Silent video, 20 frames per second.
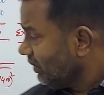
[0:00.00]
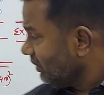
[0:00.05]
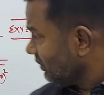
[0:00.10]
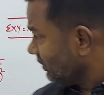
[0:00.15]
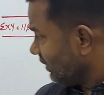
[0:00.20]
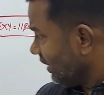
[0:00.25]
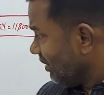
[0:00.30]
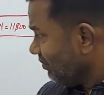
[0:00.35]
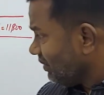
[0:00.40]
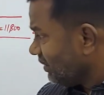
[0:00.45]

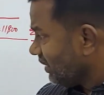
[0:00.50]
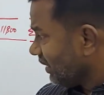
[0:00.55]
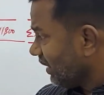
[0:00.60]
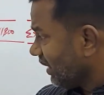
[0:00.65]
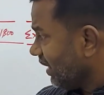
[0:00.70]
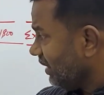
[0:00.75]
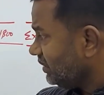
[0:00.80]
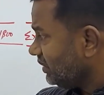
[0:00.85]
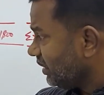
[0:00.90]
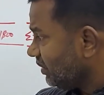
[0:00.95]
Same is the
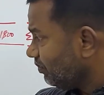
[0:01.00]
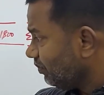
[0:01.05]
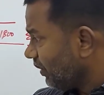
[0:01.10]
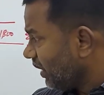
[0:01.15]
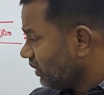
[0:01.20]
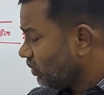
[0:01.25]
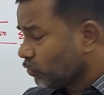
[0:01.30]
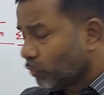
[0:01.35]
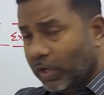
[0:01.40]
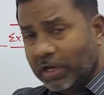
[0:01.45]
case in
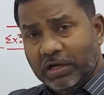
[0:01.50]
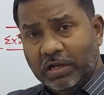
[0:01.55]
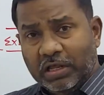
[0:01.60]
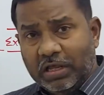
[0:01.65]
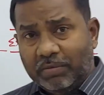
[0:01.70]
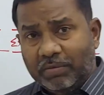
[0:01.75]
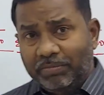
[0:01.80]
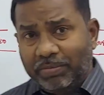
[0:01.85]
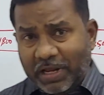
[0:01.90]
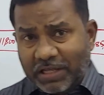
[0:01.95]
plus
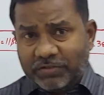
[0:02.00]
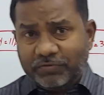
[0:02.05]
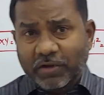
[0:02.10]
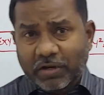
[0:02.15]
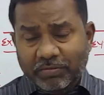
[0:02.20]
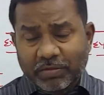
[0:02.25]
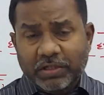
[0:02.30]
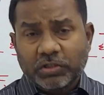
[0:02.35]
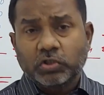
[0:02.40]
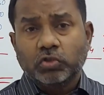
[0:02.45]
1. Plus
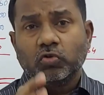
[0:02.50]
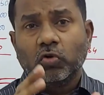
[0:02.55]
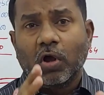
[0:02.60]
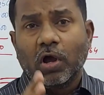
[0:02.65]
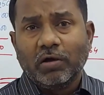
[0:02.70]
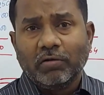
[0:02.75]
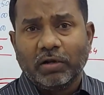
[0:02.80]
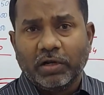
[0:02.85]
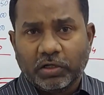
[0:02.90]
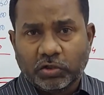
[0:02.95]
1 means
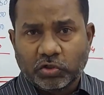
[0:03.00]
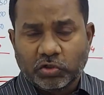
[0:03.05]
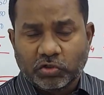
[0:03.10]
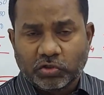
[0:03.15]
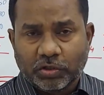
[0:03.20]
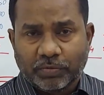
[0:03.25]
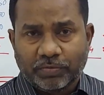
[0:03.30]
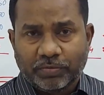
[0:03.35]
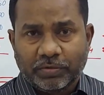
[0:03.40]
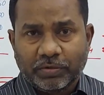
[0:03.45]
strong
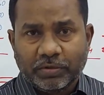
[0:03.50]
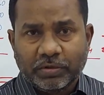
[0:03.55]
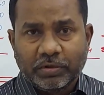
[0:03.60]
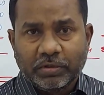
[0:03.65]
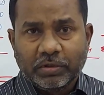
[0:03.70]
relationship.